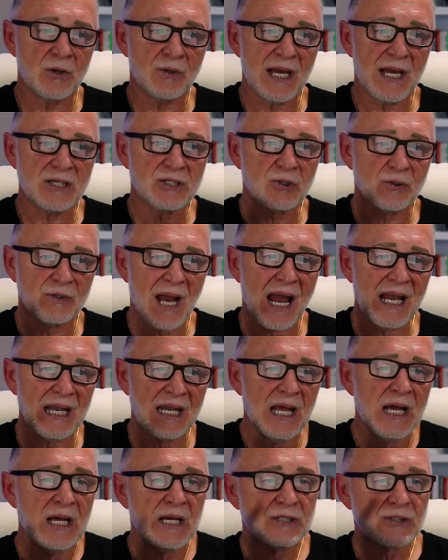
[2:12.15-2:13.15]
Okay, so now,
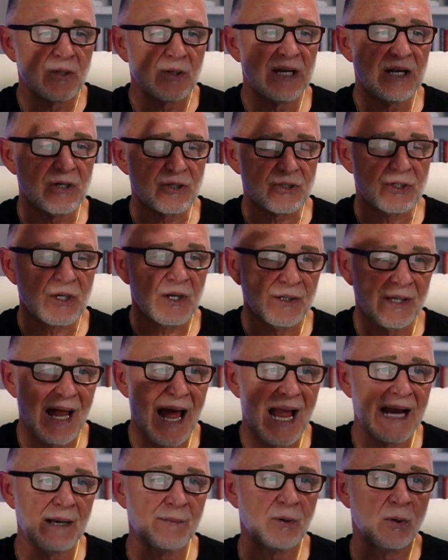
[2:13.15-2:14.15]
so here's
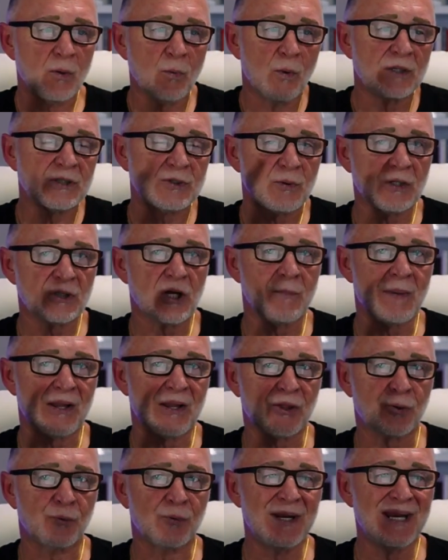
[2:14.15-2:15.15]
lie number one. So we're going to talk
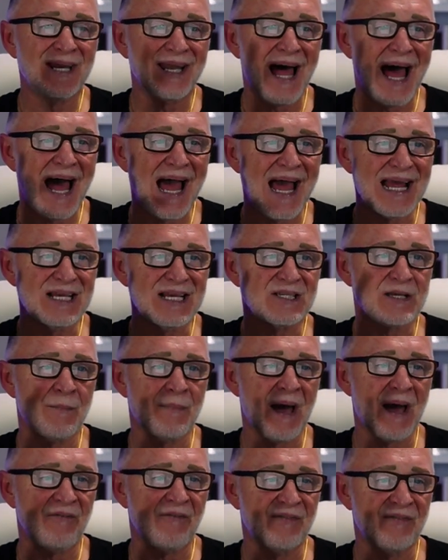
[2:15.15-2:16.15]
about three lies
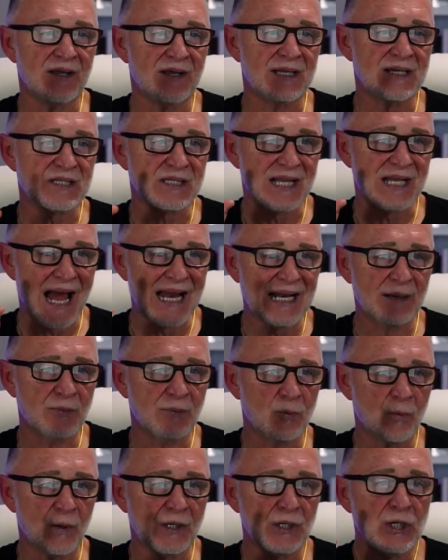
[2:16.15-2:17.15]
about feelings. Lie
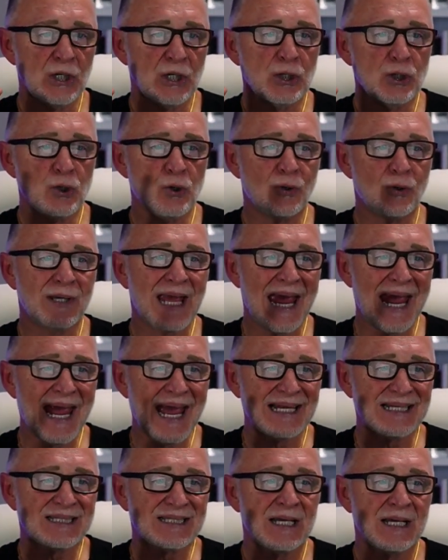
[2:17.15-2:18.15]
number one, you
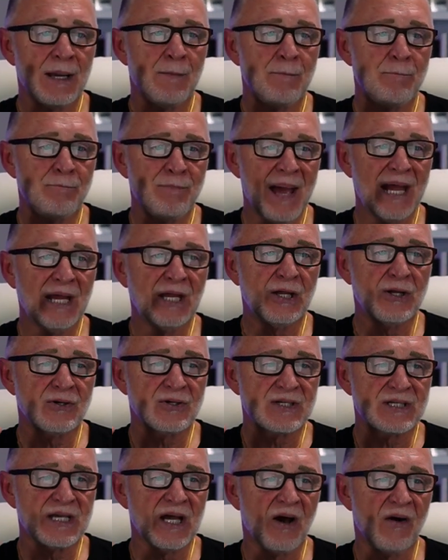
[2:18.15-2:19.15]
can't make
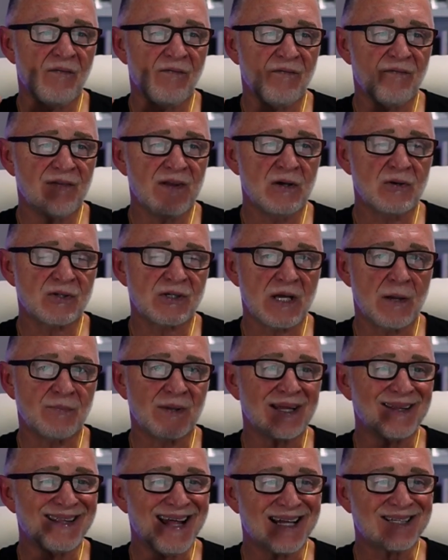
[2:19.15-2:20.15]
yourself feel
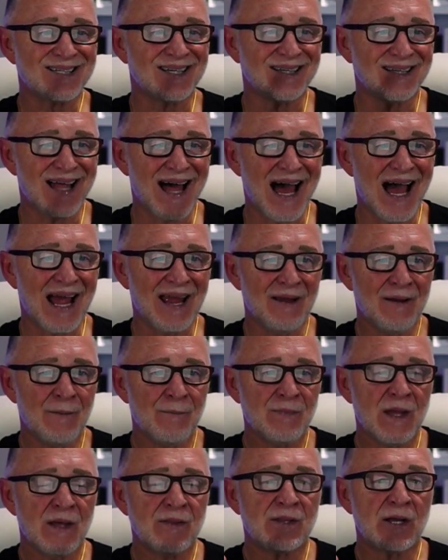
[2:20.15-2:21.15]
something. That's a lie.
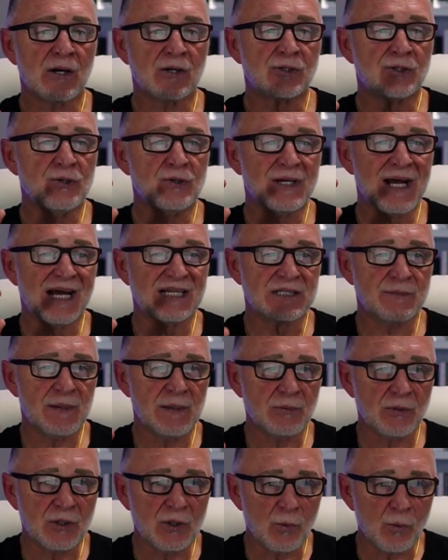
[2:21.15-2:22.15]
There are two kinds of
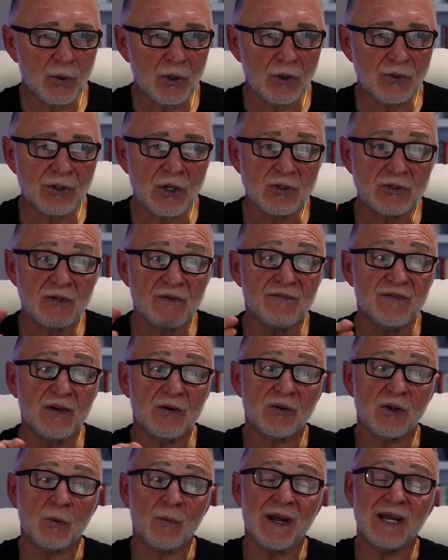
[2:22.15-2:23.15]
people in the world, those who
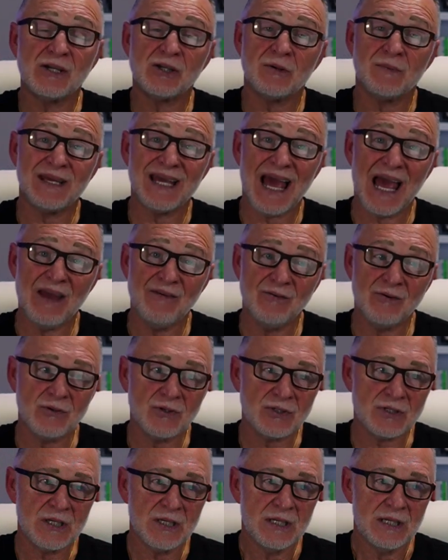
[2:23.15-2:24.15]
feel their way into
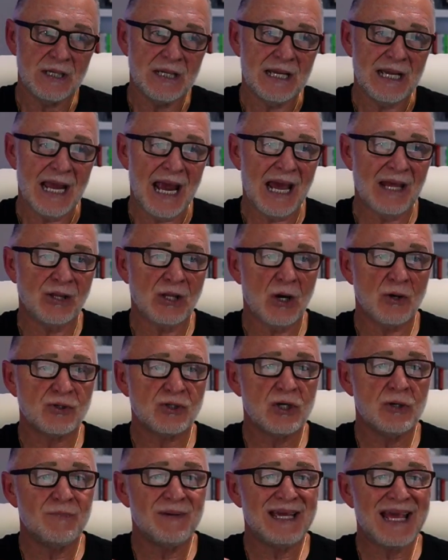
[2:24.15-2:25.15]
behaviors and
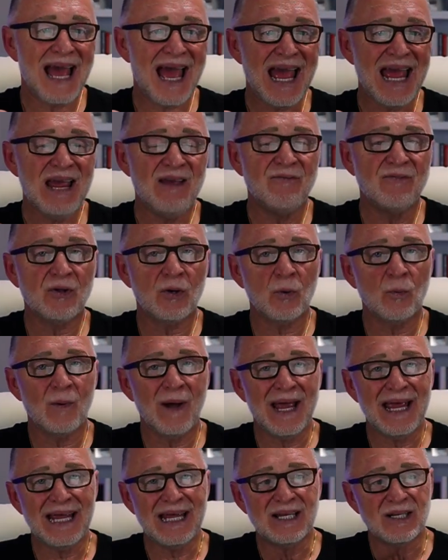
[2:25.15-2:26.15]
those who behave their
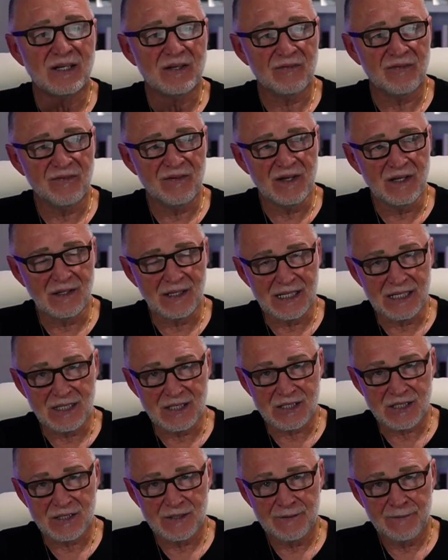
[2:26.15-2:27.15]
way into
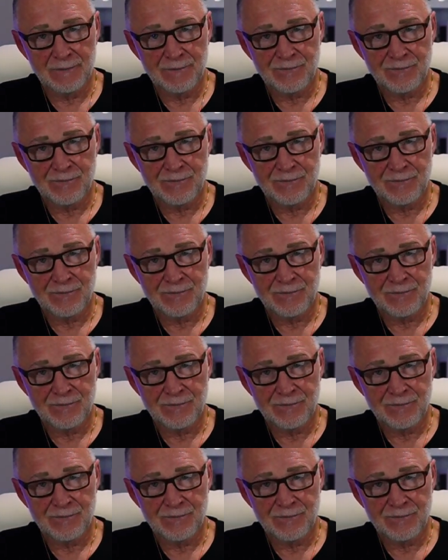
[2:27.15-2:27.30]
feelings.